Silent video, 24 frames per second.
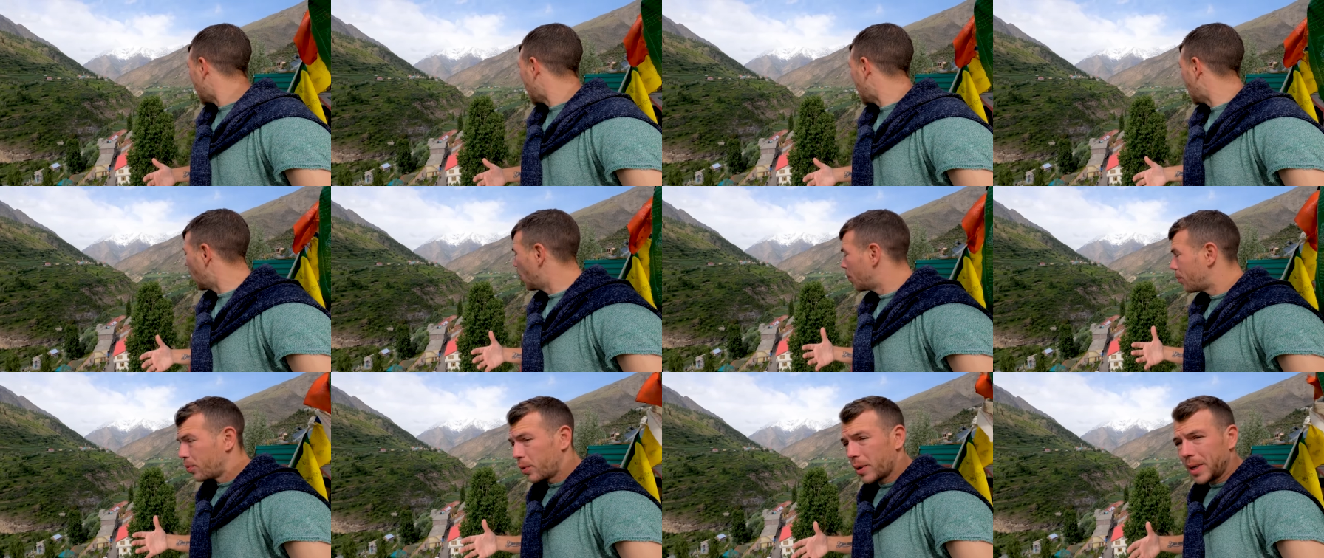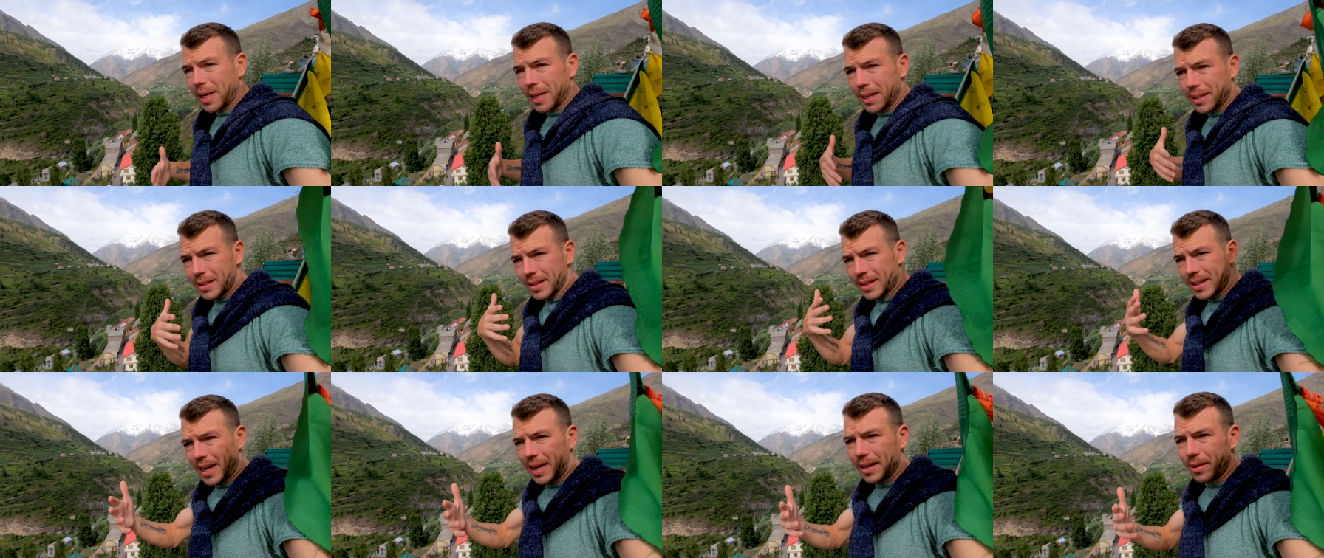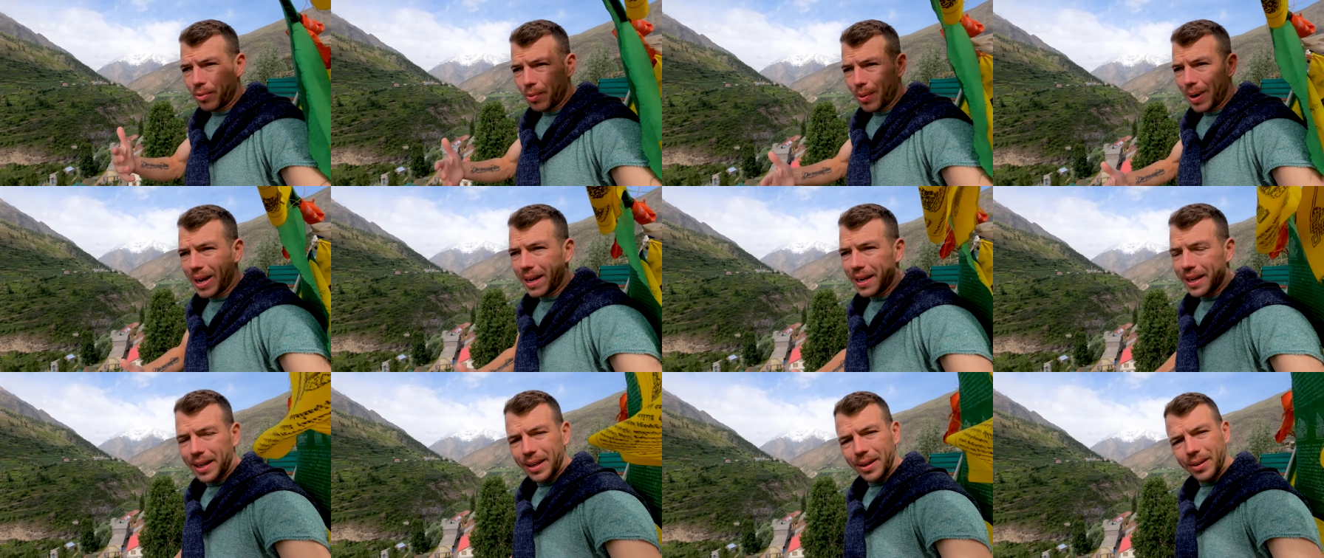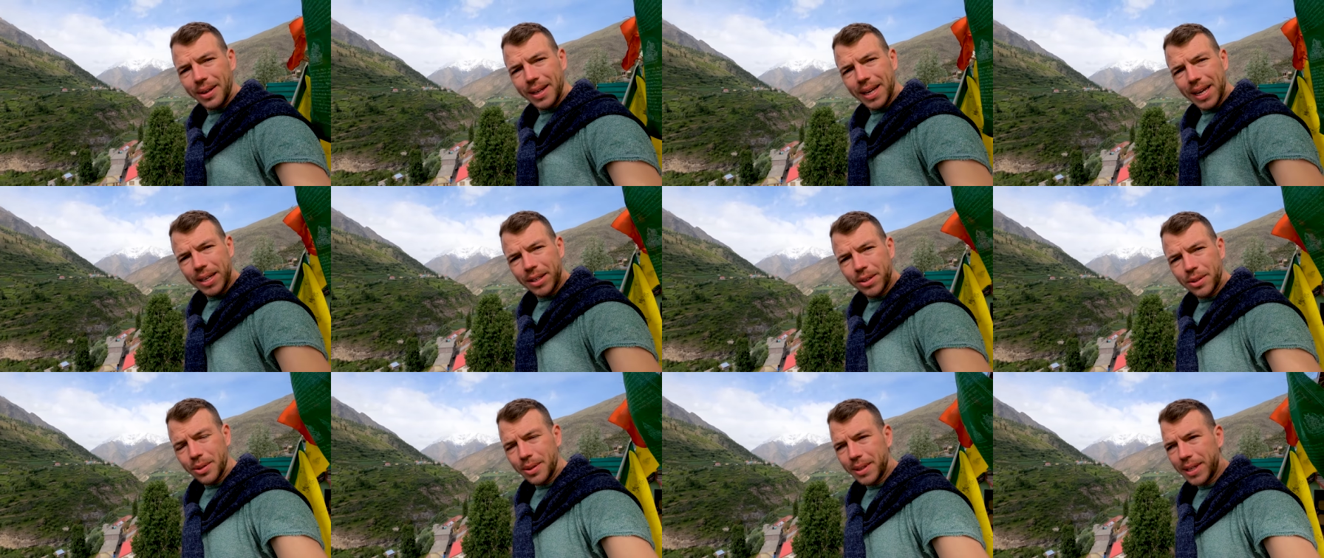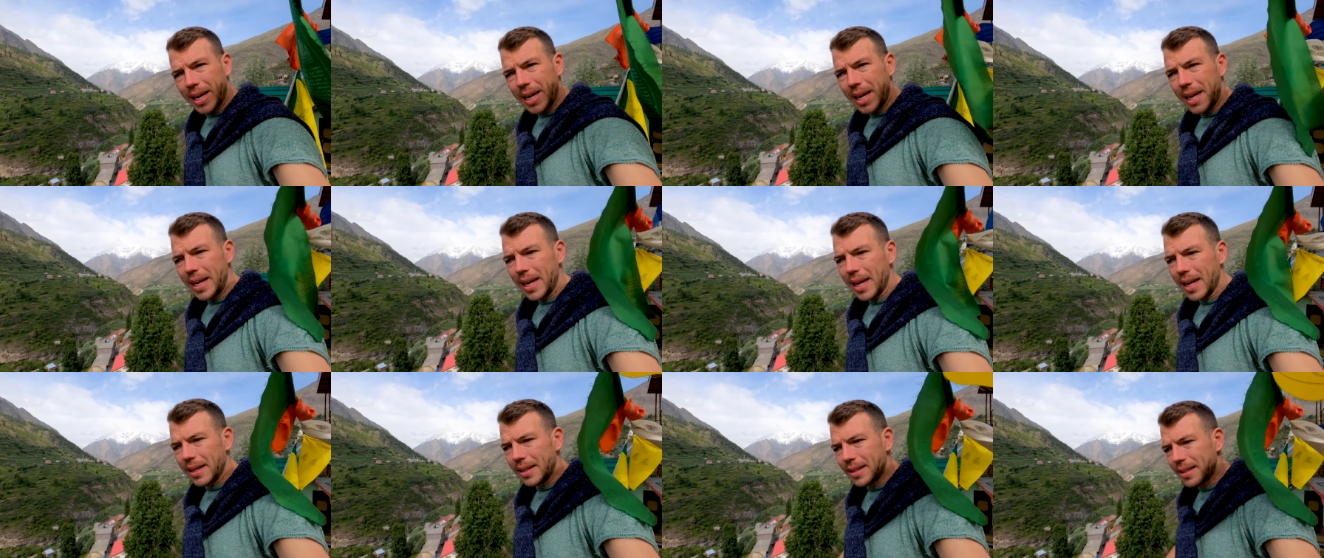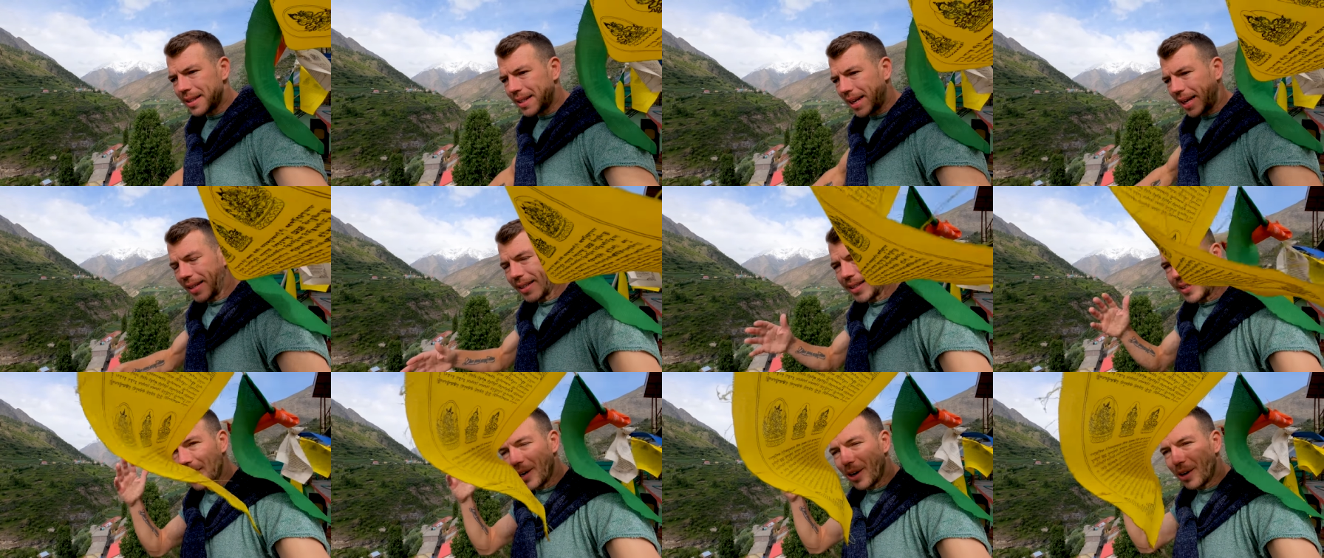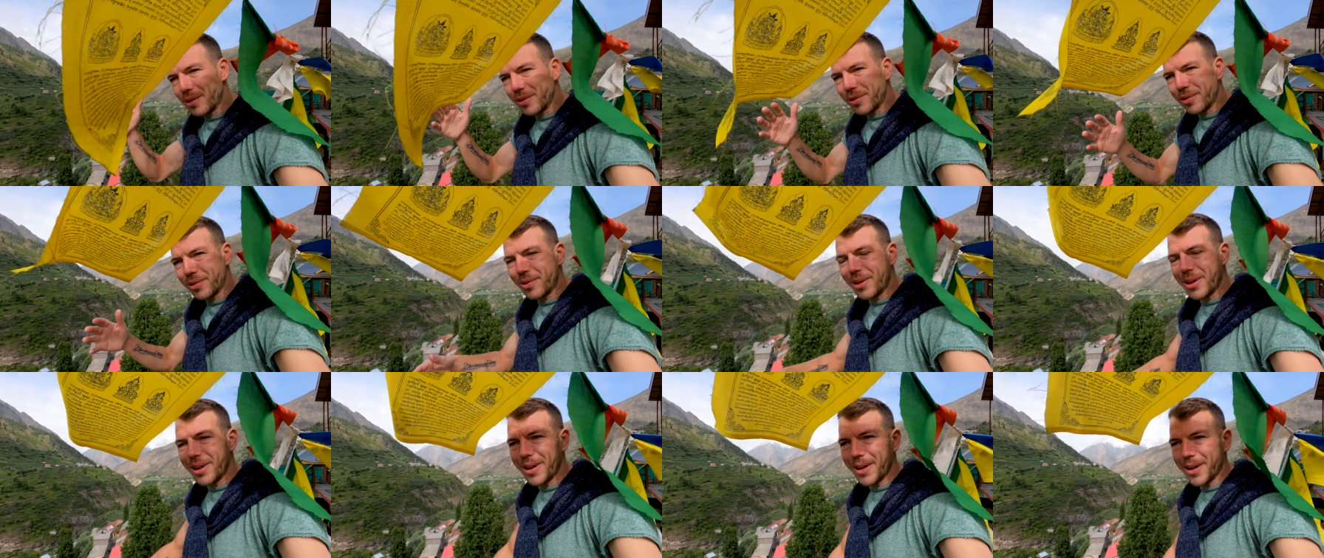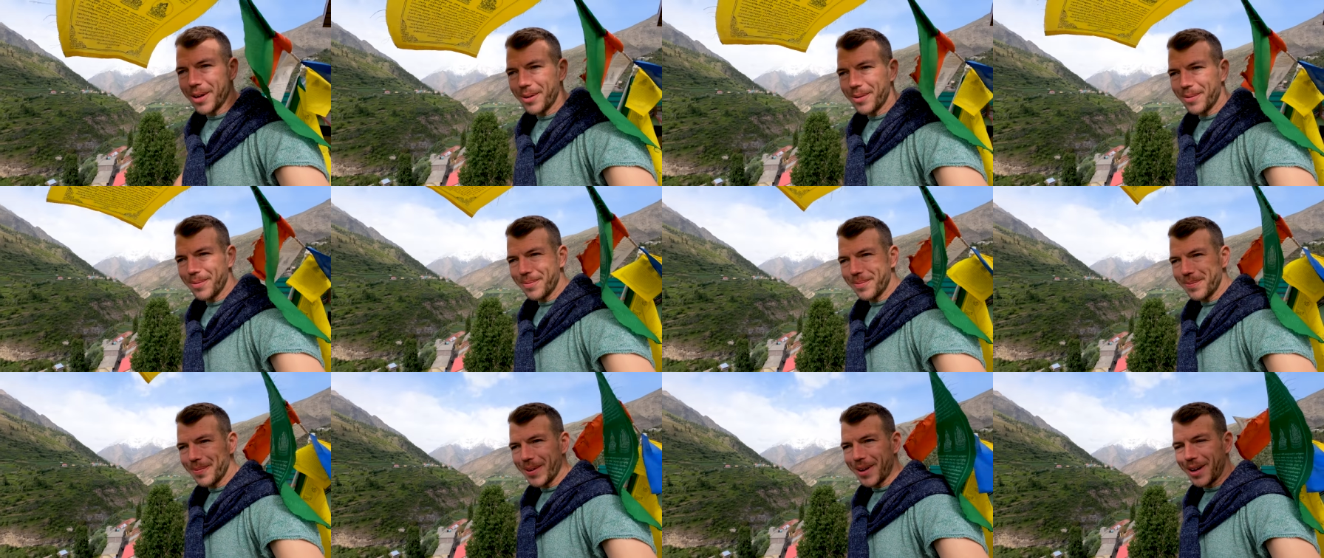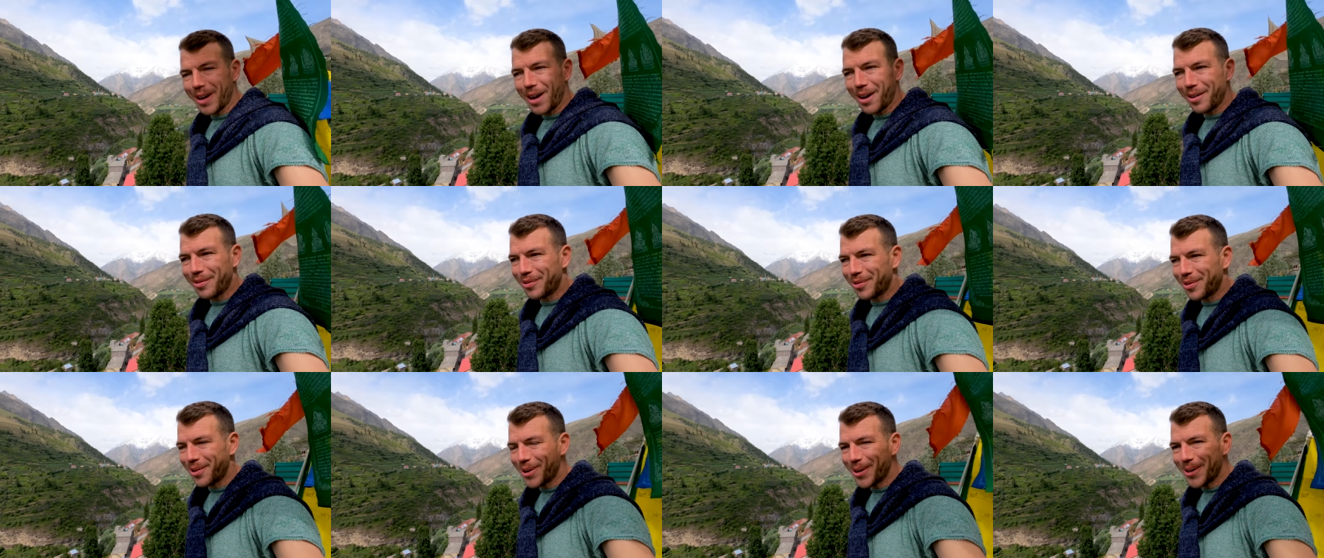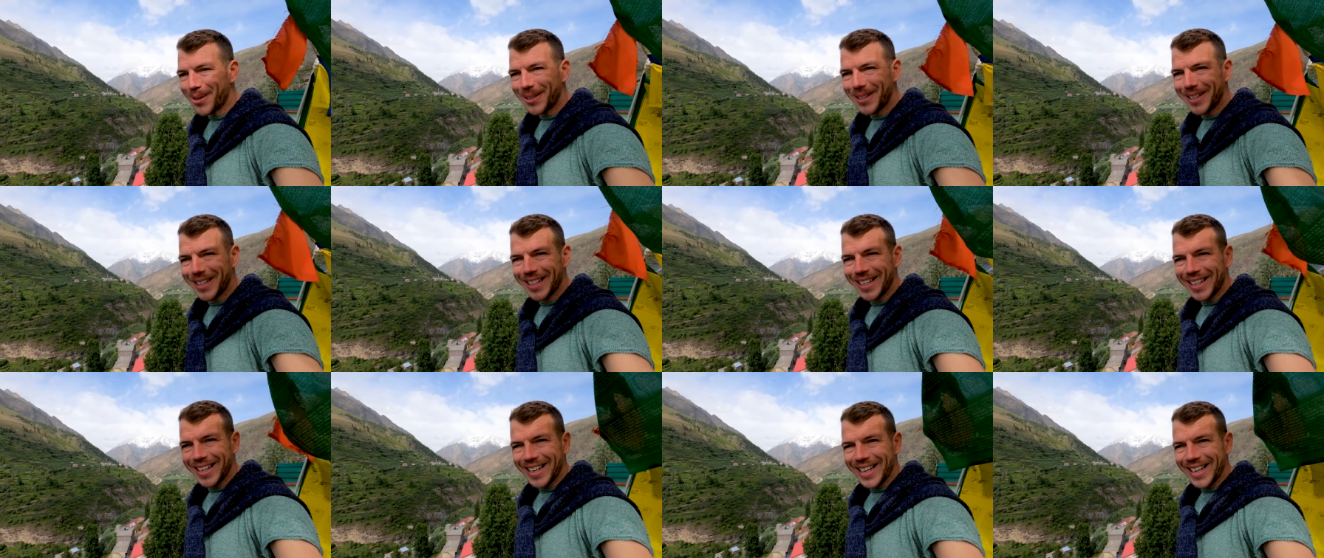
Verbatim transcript: I hope we can start riding again today and start the off-road.